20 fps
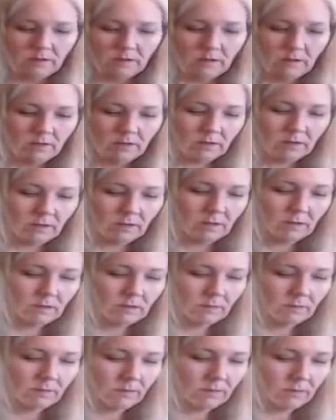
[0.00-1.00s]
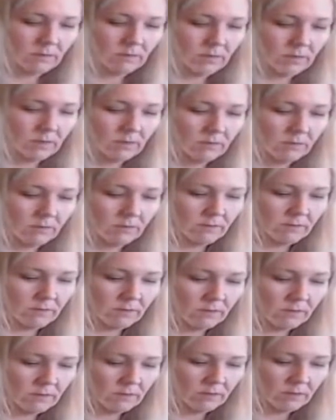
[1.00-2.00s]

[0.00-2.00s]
Then put that over.